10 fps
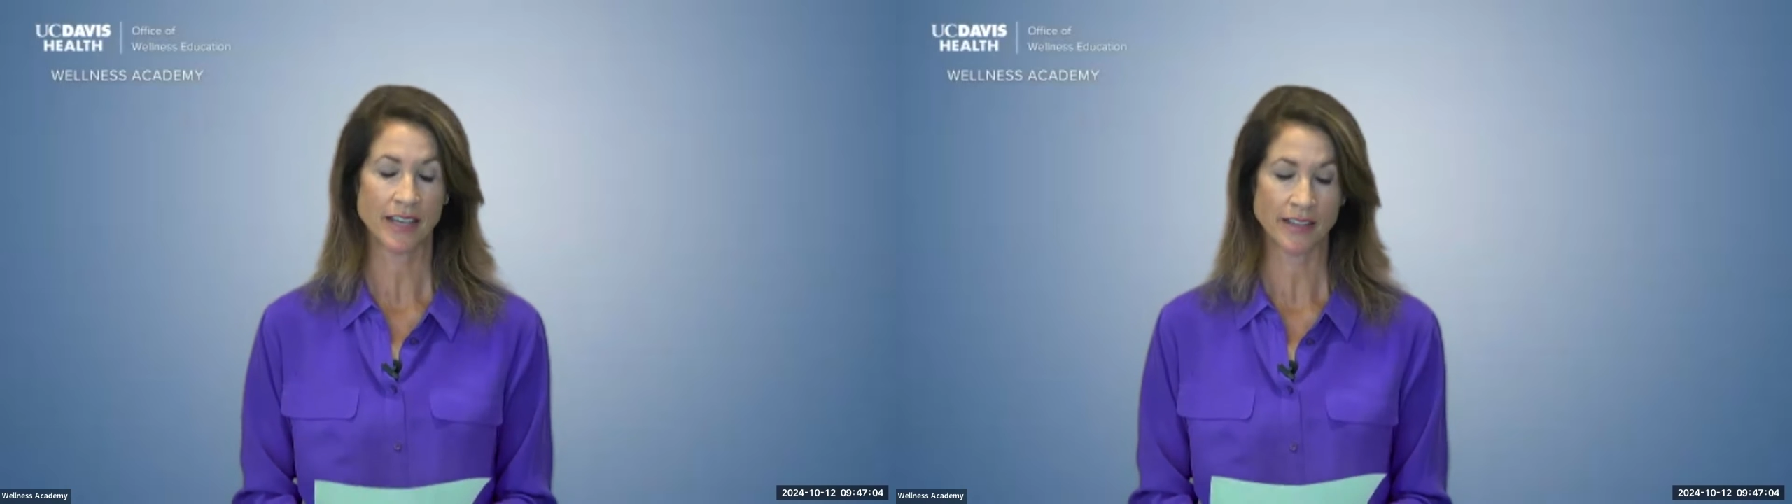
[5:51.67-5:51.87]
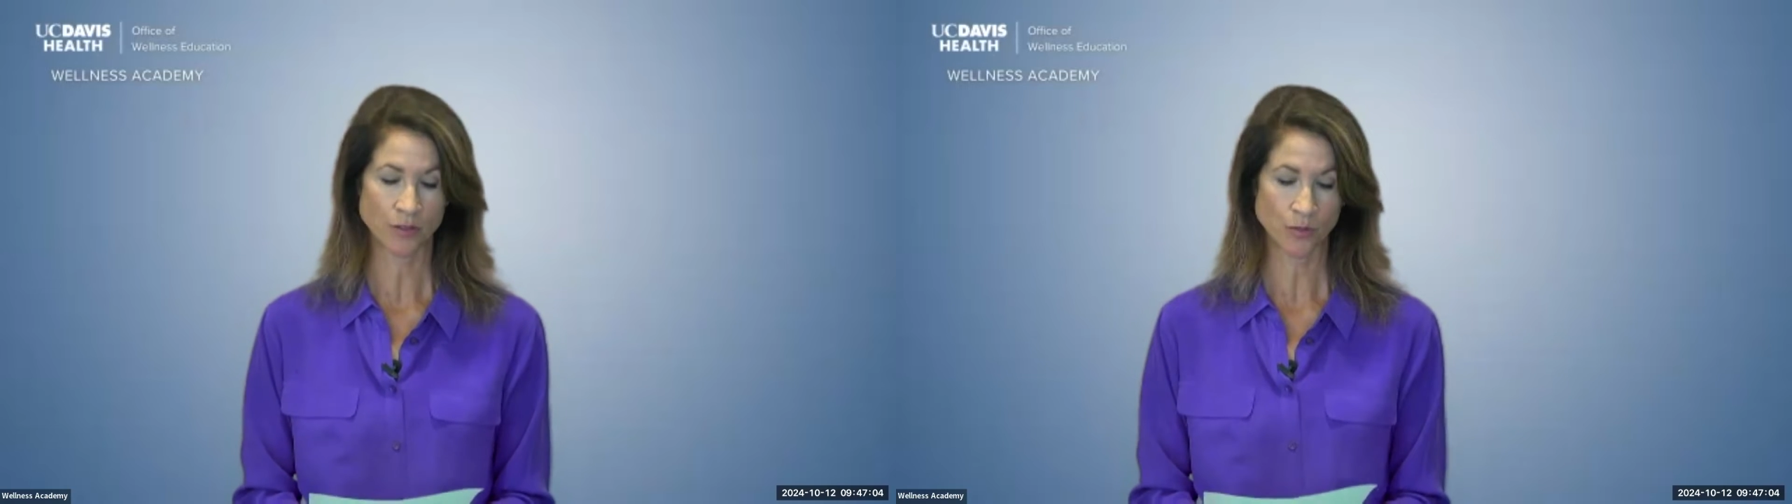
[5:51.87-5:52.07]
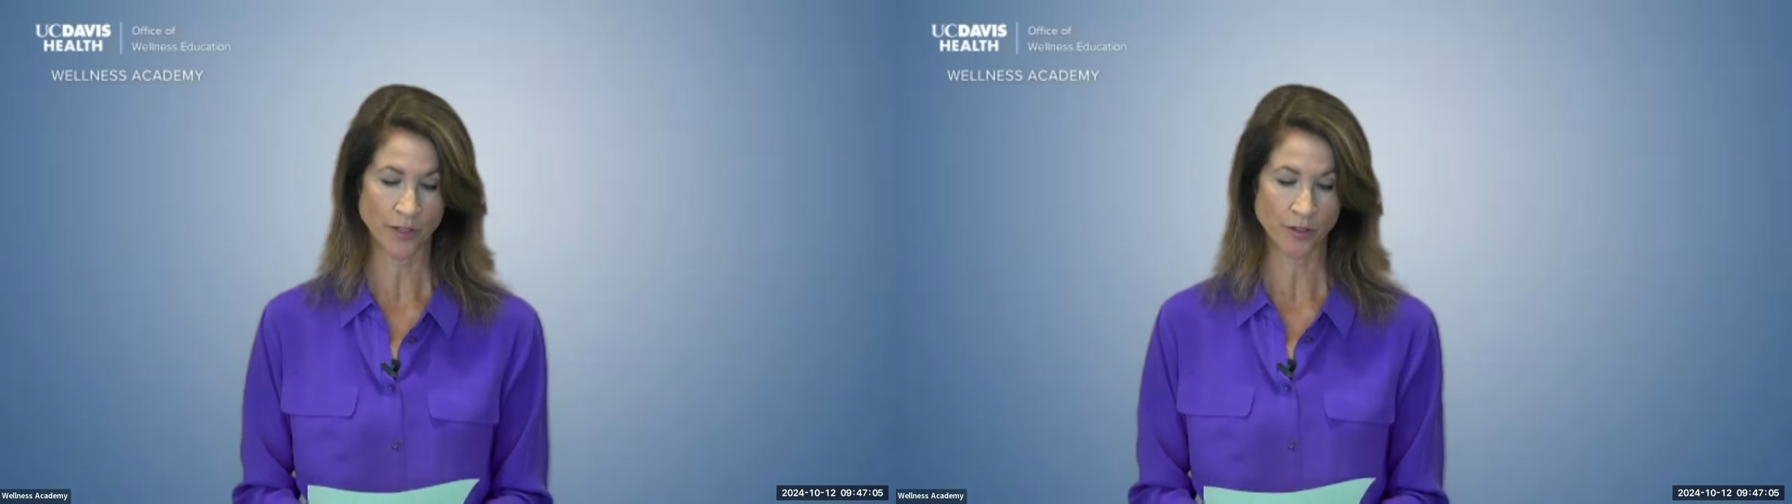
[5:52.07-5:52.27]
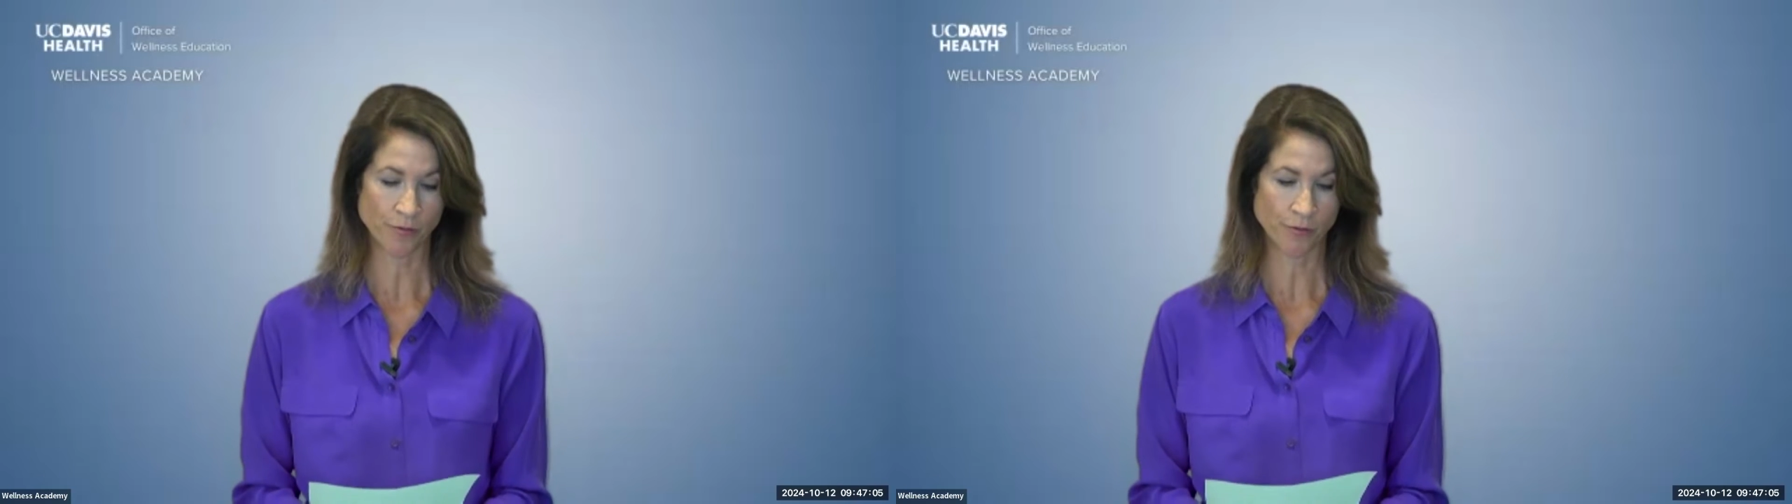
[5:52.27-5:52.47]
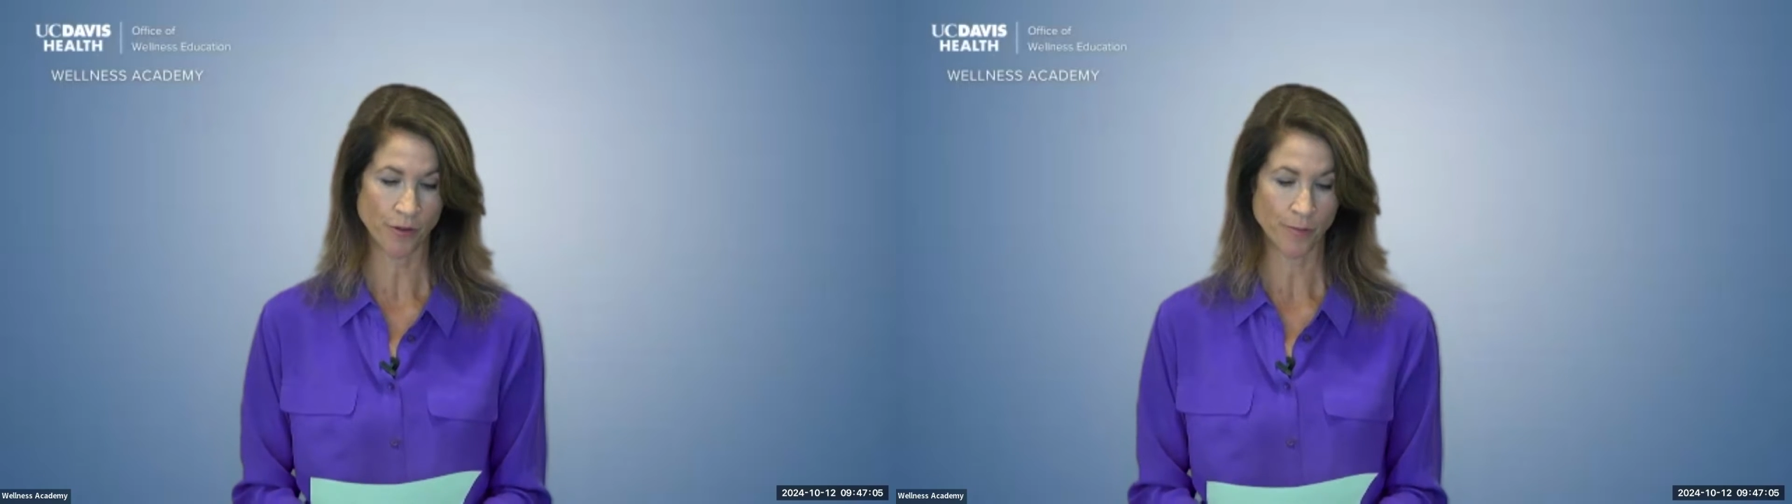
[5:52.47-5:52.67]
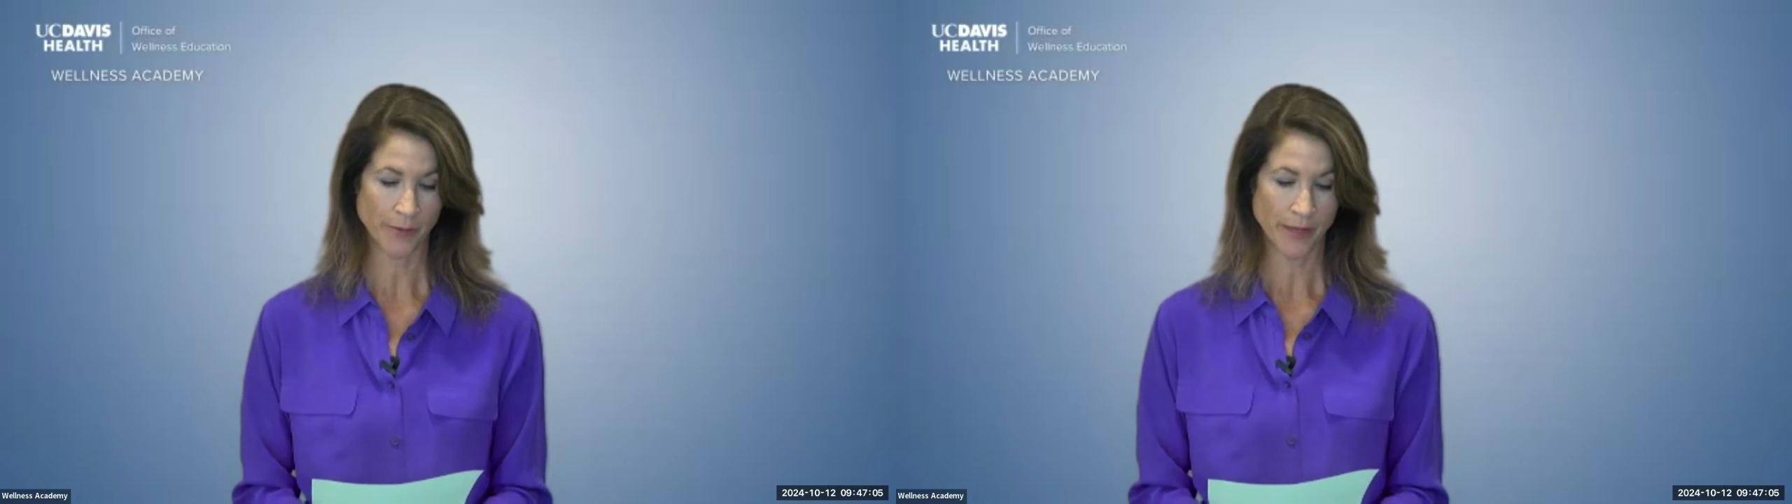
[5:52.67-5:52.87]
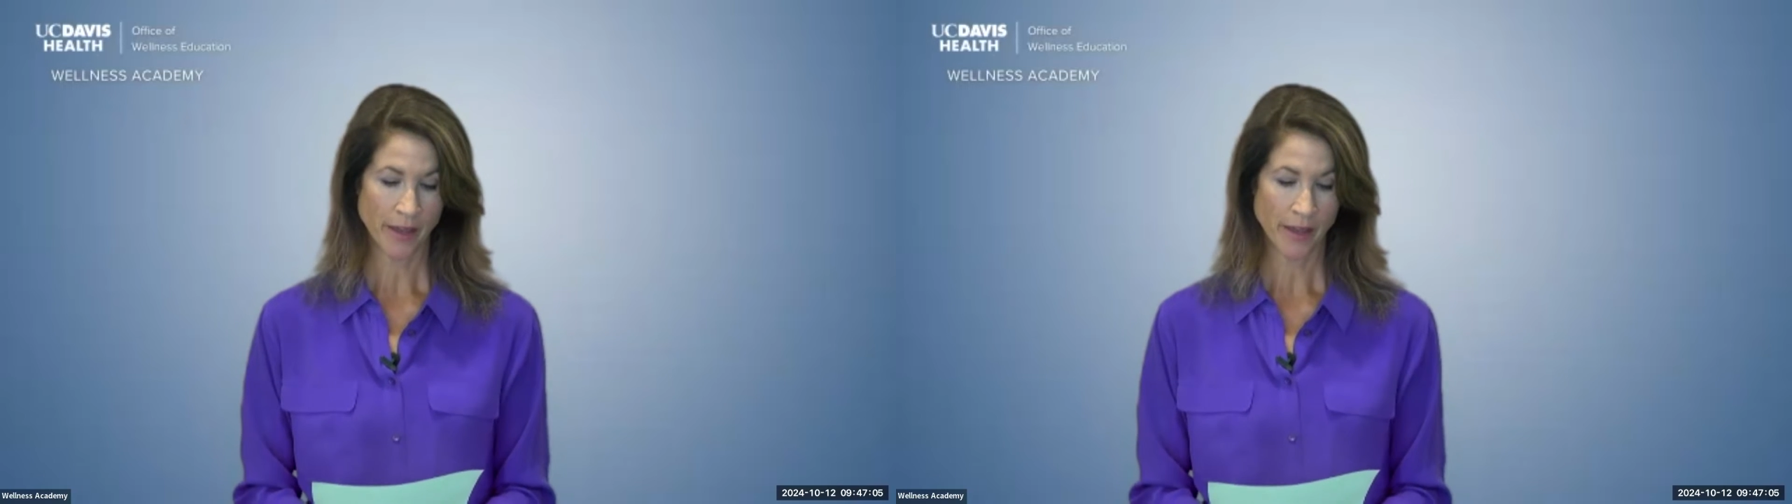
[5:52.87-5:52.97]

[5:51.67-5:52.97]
Yeah, that's wonderful.